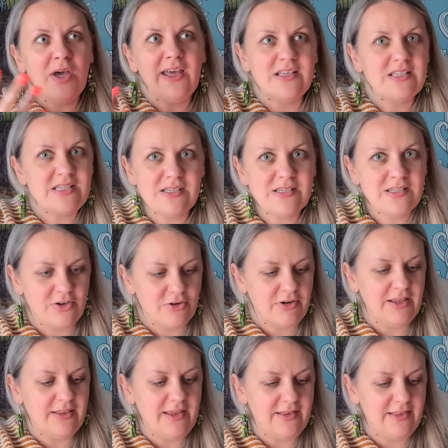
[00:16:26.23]
accessory
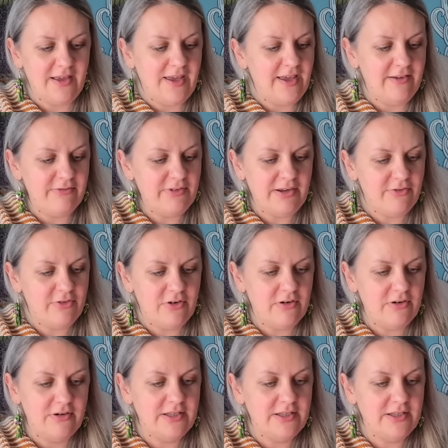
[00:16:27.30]
that I have never